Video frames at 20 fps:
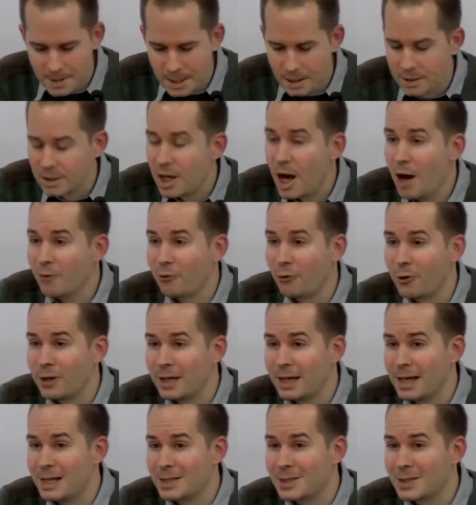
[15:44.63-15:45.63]
covering
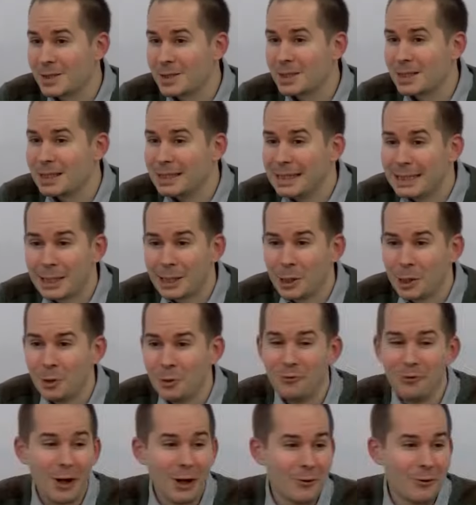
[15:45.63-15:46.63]
its little
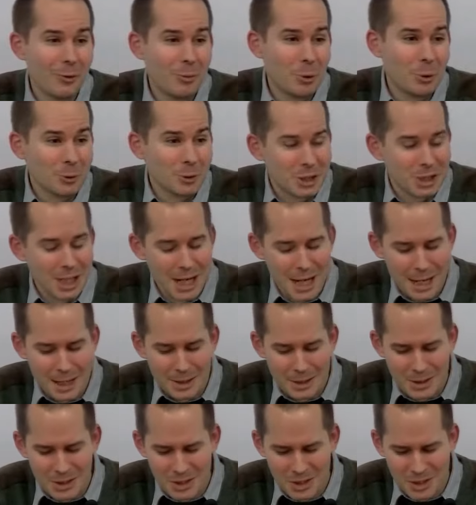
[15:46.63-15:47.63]
vulnerable
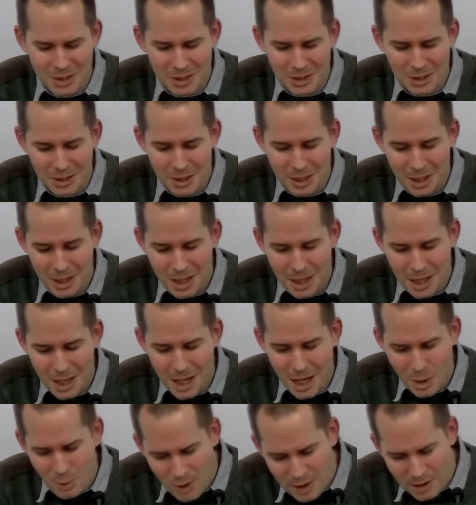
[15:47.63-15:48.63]
chicks
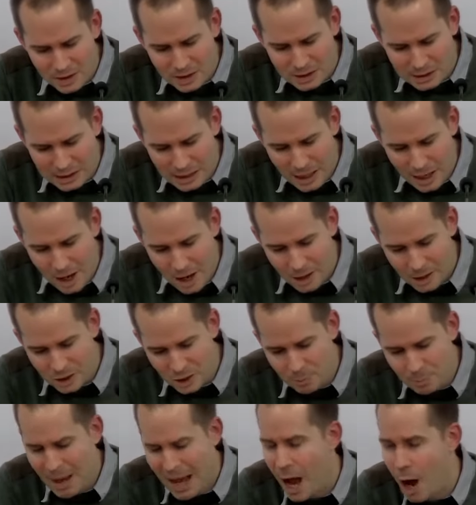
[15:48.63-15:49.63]
with its
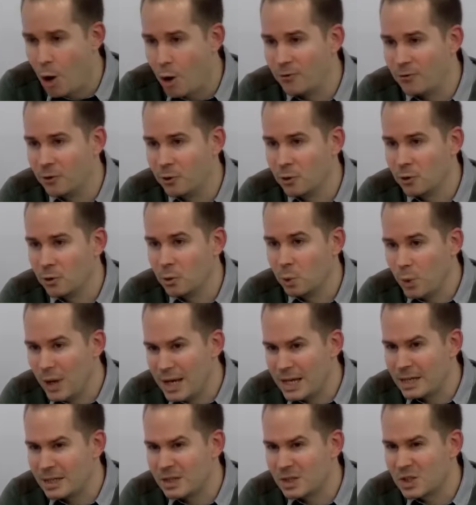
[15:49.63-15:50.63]
large, powerful
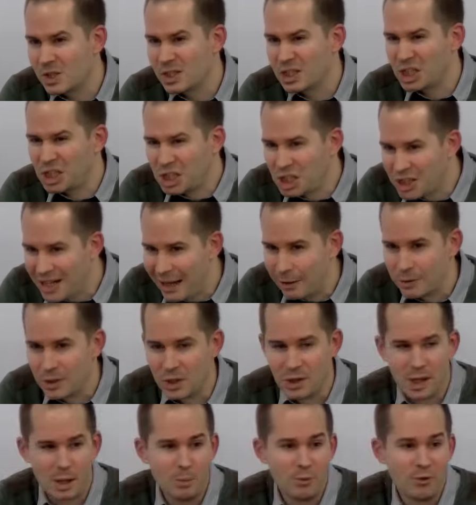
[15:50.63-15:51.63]
wings to
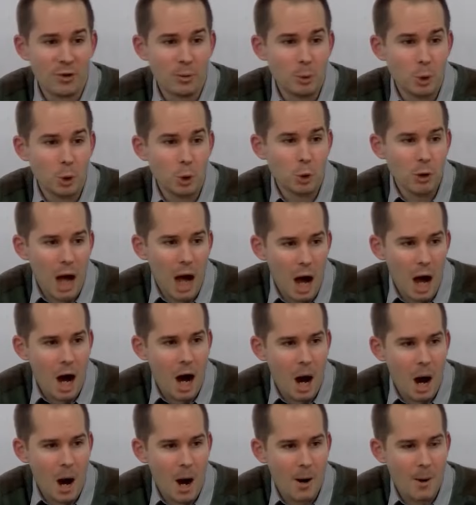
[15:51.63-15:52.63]
shelter them from all
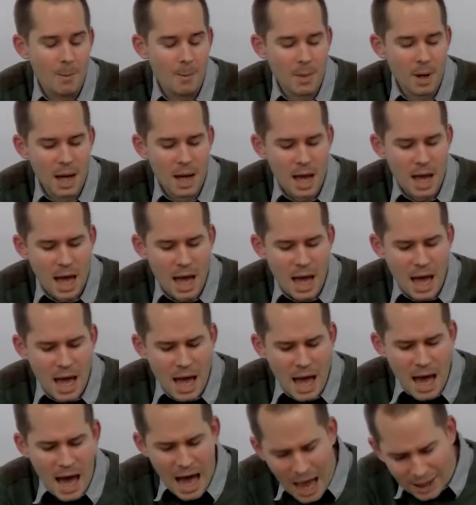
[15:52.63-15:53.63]
harm
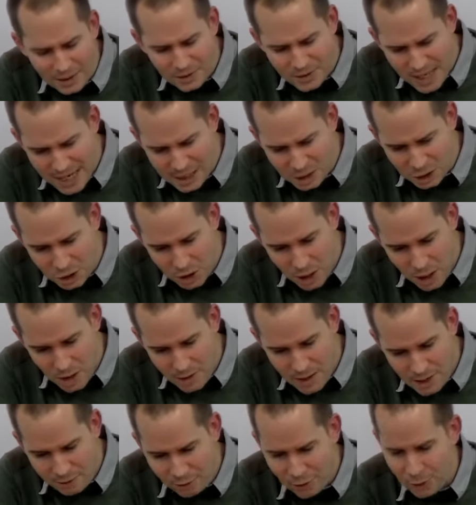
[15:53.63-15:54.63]
and danger.
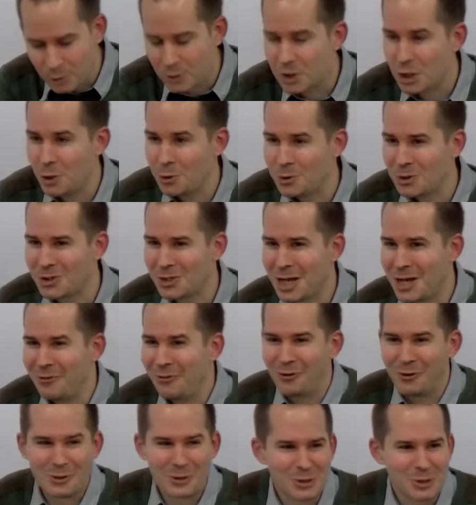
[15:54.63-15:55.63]
They feel so
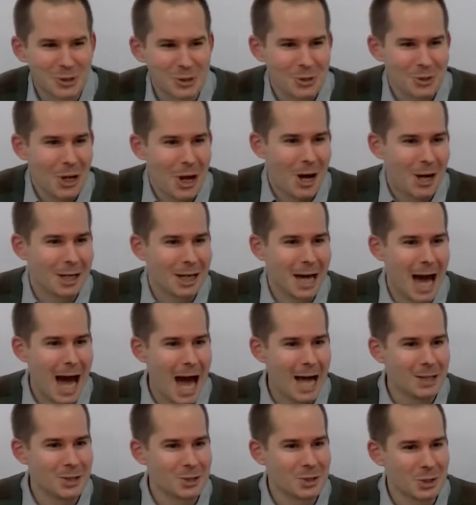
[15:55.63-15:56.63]
safe and snug
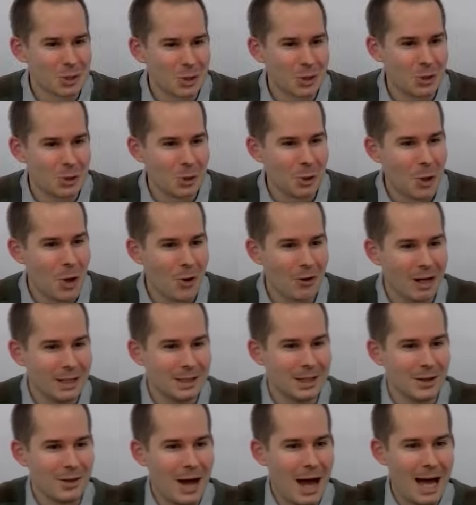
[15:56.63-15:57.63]
and secure
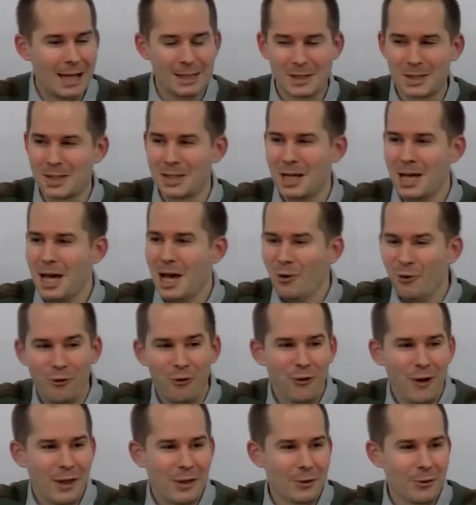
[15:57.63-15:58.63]
under that
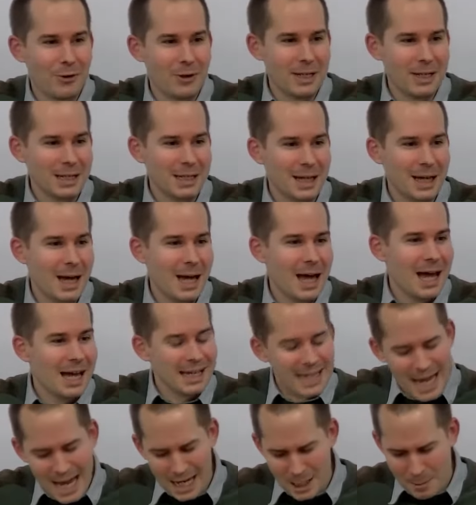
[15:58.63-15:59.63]
feathery
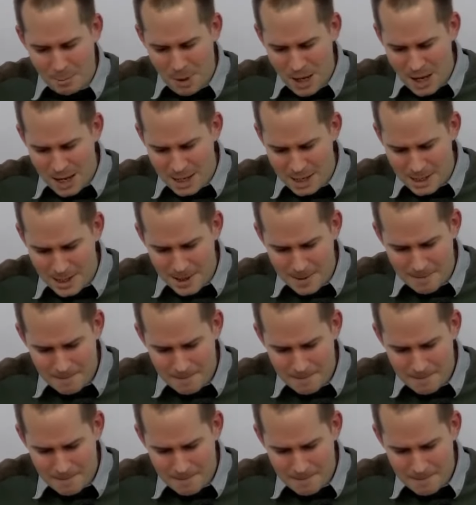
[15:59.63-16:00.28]
canopy.